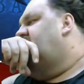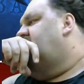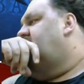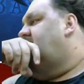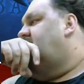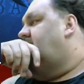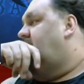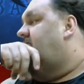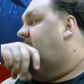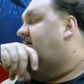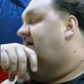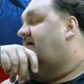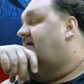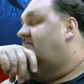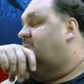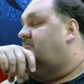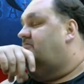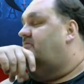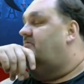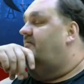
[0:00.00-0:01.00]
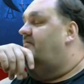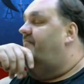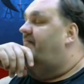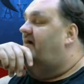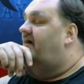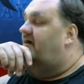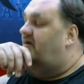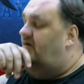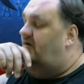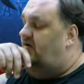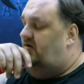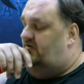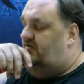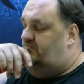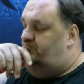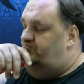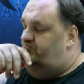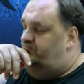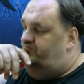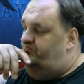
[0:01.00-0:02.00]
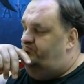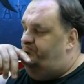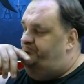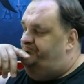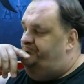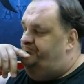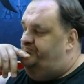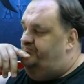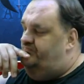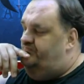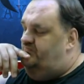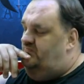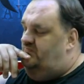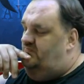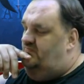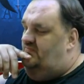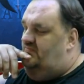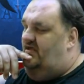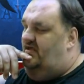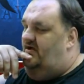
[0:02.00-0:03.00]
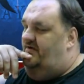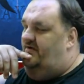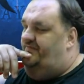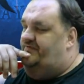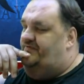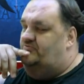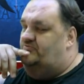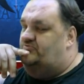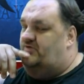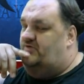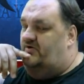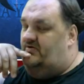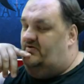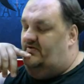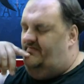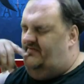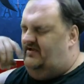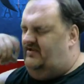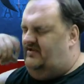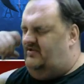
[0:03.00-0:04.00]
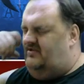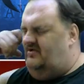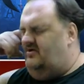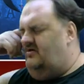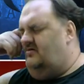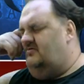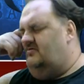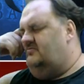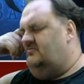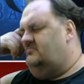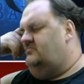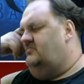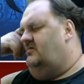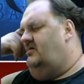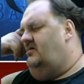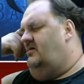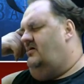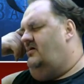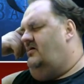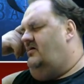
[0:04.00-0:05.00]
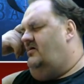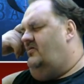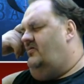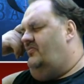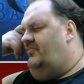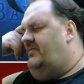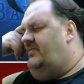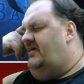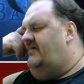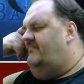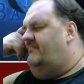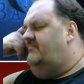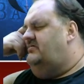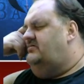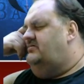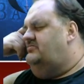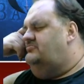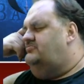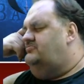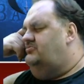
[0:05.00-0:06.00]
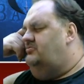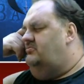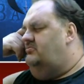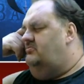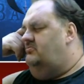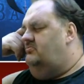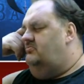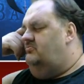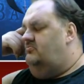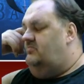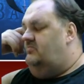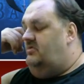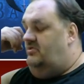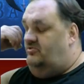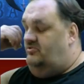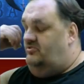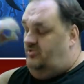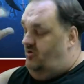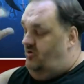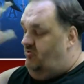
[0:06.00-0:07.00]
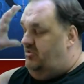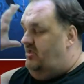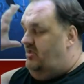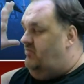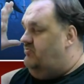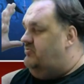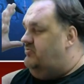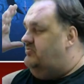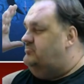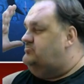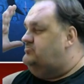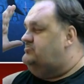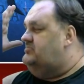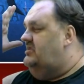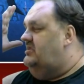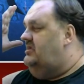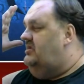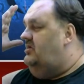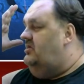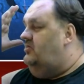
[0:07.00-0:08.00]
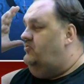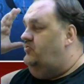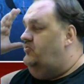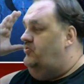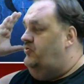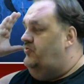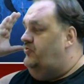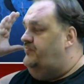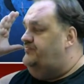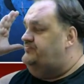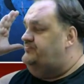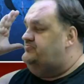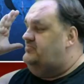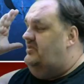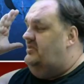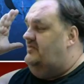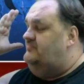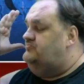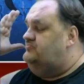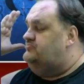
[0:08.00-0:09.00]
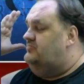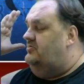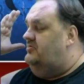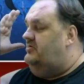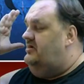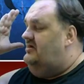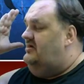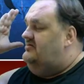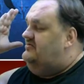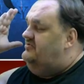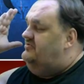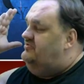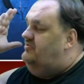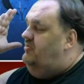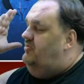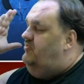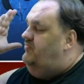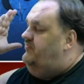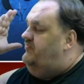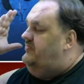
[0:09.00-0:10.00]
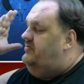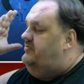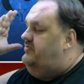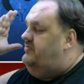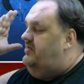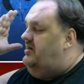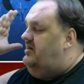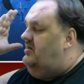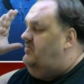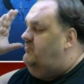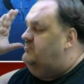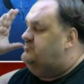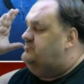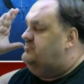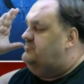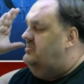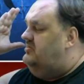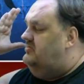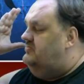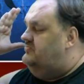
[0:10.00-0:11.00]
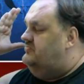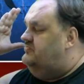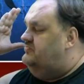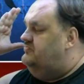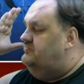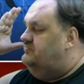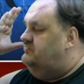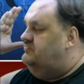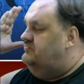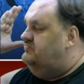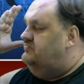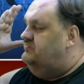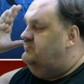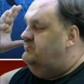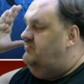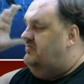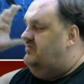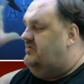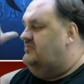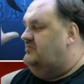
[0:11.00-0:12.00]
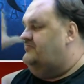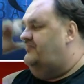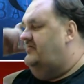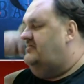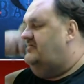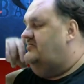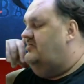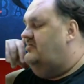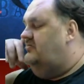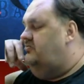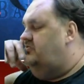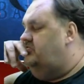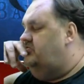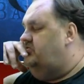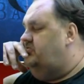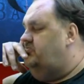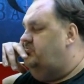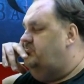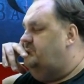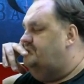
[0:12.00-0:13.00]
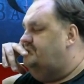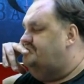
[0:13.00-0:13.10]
You can turn it back on. Now, if you turn it back on, that means you can no longer say, oops, I'm sorry, I didn't know that growl was on. Because they know you do.